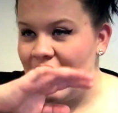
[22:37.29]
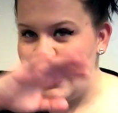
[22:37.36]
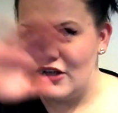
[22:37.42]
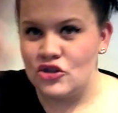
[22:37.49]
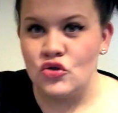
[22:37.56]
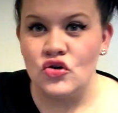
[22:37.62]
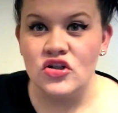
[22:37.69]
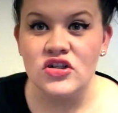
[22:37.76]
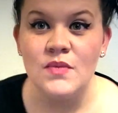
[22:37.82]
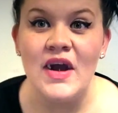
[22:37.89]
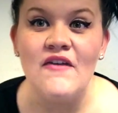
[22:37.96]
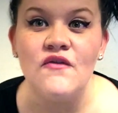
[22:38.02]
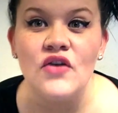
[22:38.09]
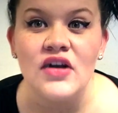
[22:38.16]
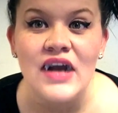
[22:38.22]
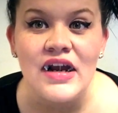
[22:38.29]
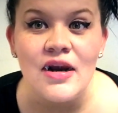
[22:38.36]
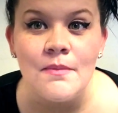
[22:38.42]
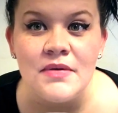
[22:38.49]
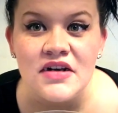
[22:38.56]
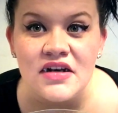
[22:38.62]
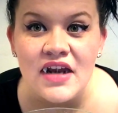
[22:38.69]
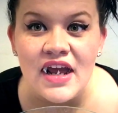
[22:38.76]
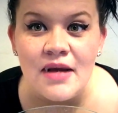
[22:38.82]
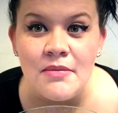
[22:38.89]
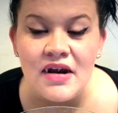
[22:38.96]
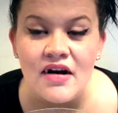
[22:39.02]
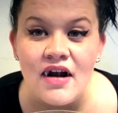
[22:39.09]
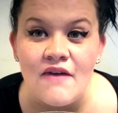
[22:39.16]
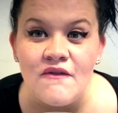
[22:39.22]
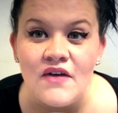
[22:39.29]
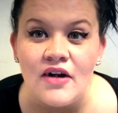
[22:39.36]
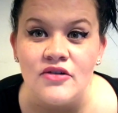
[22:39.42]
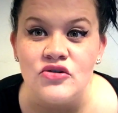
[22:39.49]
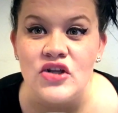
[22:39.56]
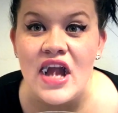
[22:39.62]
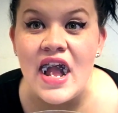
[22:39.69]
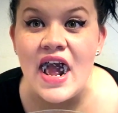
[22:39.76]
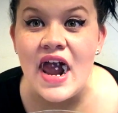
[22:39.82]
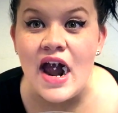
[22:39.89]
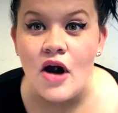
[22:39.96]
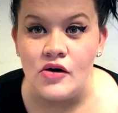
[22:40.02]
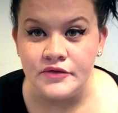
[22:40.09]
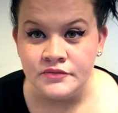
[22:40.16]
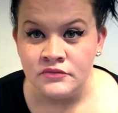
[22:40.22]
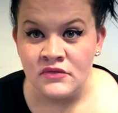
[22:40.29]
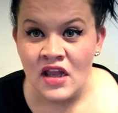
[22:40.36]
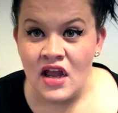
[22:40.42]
as soon as my foot got up in the damn air, I fell down.